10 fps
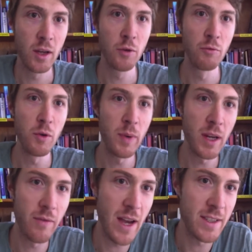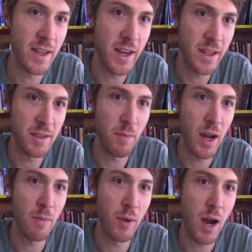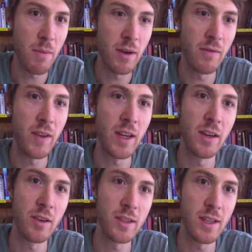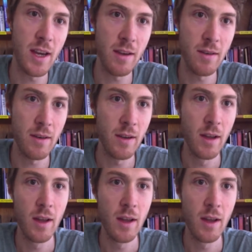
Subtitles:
grouping of essays by prominent figures in